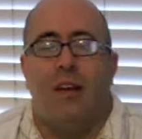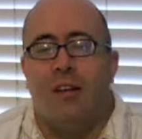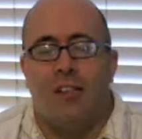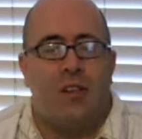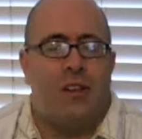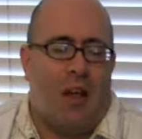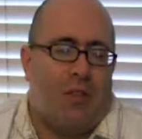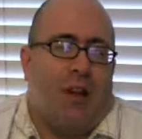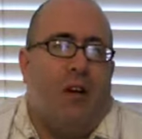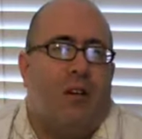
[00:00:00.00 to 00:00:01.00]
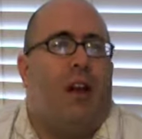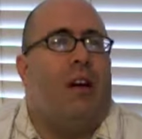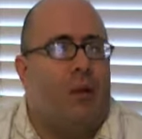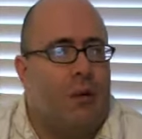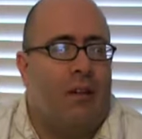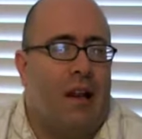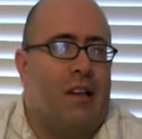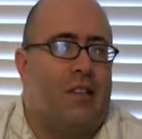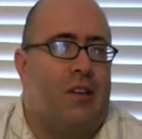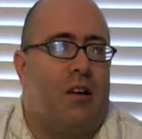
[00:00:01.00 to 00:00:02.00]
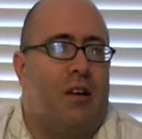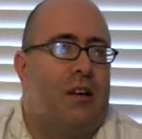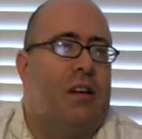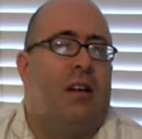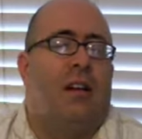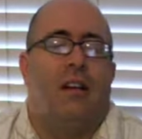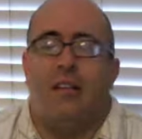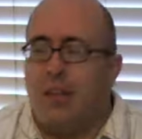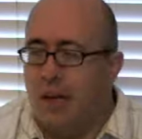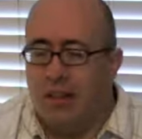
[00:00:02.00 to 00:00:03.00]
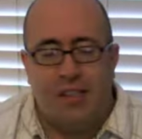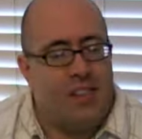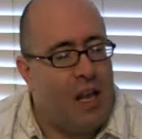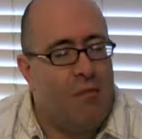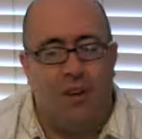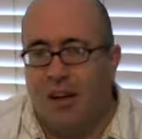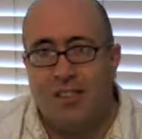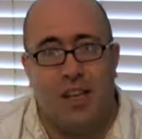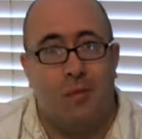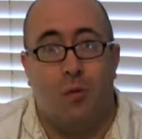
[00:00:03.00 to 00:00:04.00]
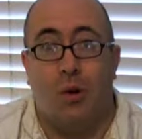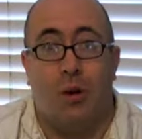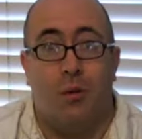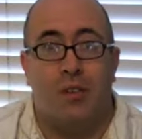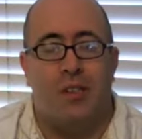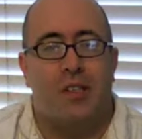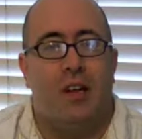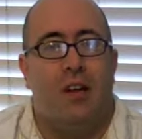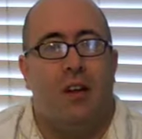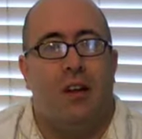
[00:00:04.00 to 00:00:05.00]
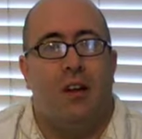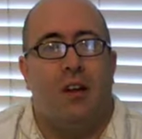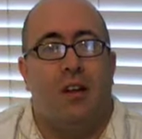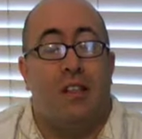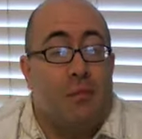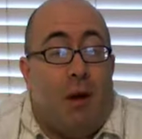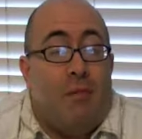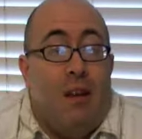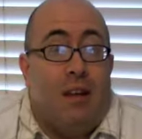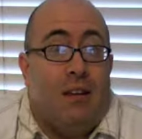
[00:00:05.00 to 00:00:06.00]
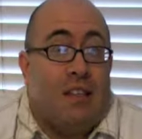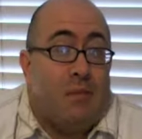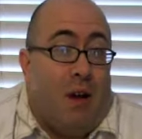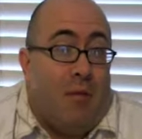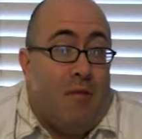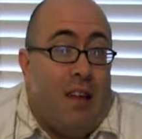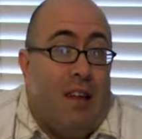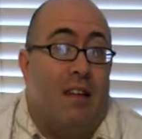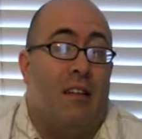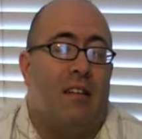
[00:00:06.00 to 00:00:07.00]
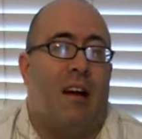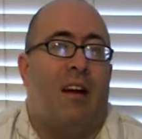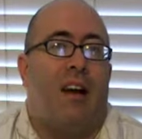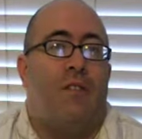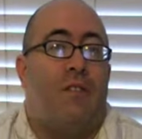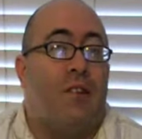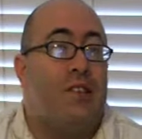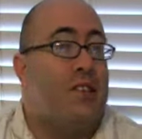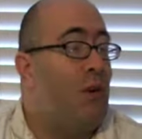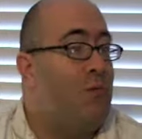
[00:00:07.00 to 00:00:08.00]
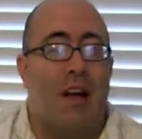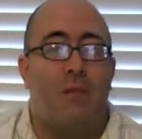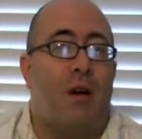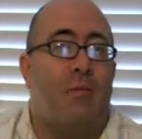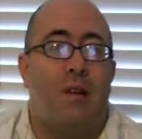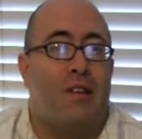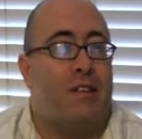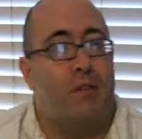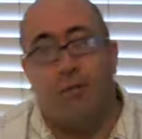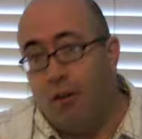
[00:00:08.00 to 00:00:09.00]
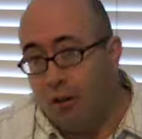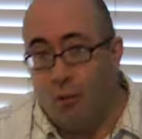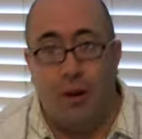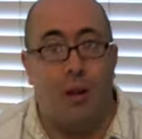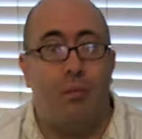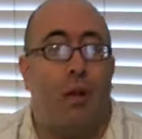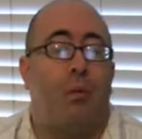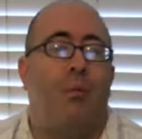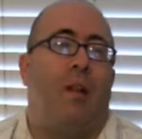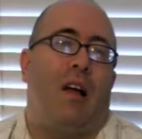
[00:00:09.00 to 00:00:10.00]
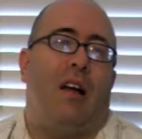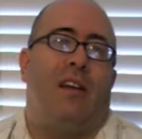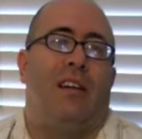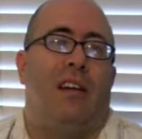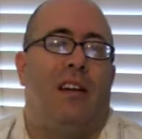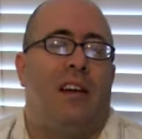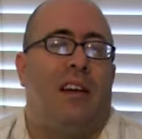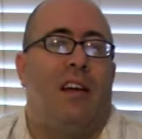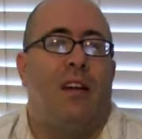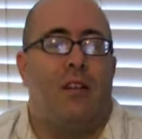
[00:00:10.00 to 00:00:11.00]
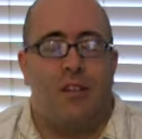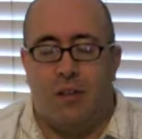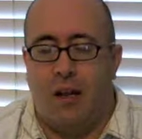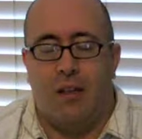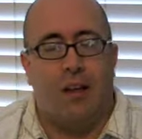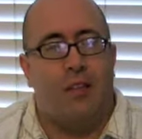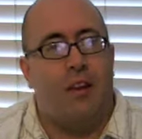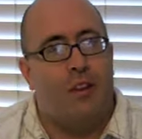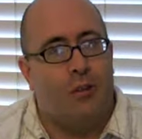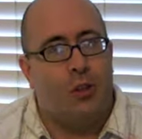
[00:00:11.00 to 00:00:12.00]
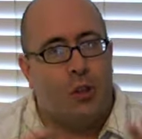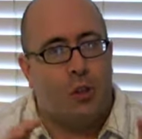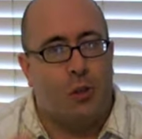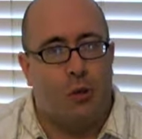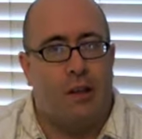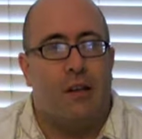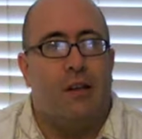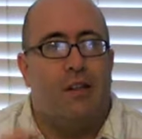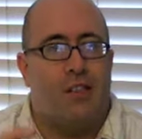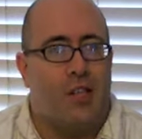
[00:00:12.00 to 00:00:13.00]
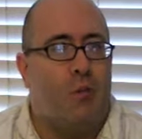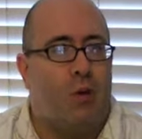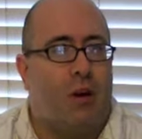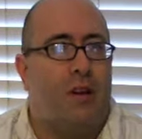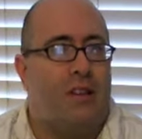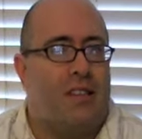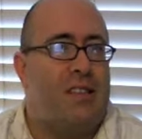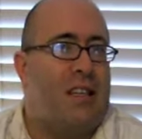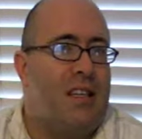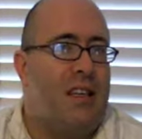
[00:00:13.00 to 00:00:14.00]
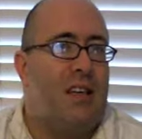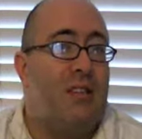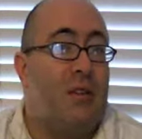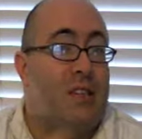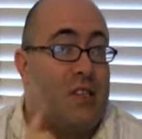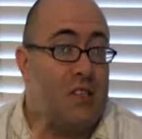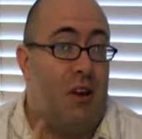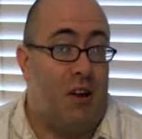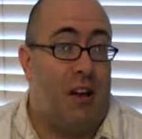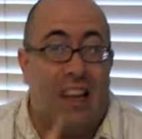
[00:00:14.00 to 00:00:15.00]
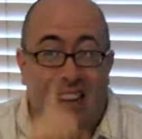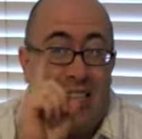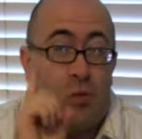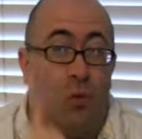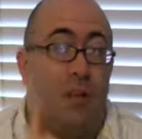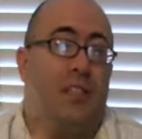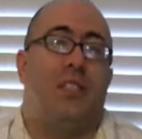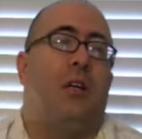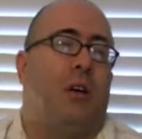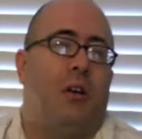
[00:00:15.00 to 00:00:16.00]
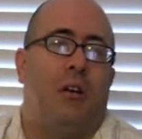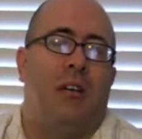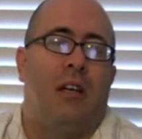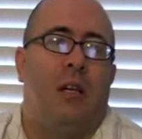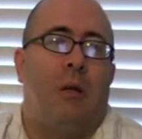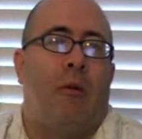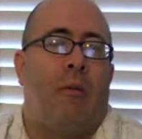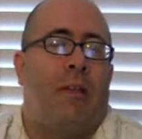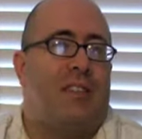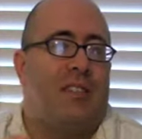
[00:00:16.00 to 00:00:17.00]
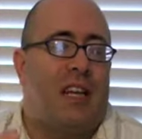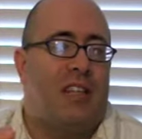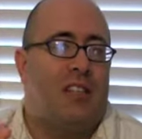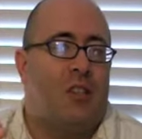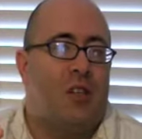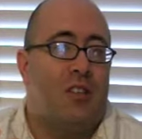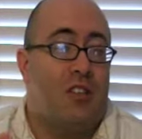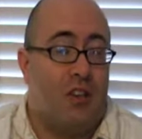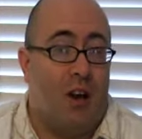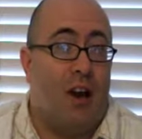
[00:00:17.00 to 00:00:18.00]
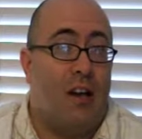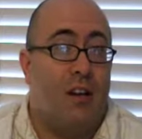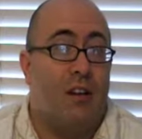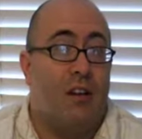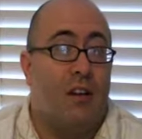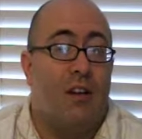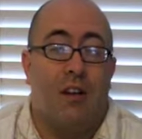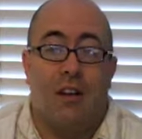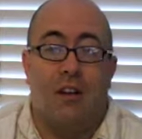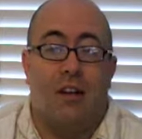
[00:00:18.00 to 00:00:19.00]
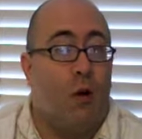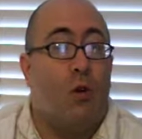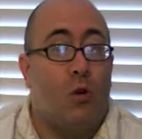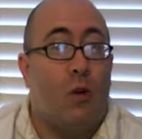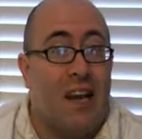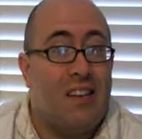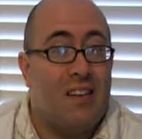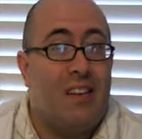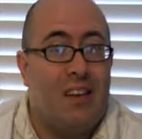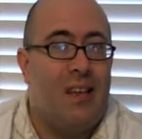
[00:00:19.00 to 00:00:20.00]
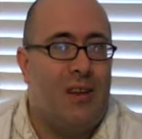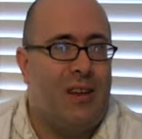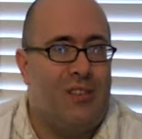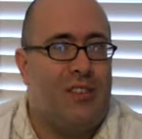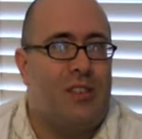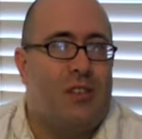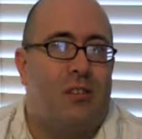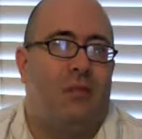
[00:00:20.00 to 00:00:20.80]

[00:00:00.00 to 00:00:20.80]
So I thought, okay, I'll go to the next song. Kind of the same concept, where it's about me. It's about me. I feel so bad about being so far away, blah, blah, blah. So I thought, surely somewhere on the CD there's a song, at least one song, that says to God how great He is.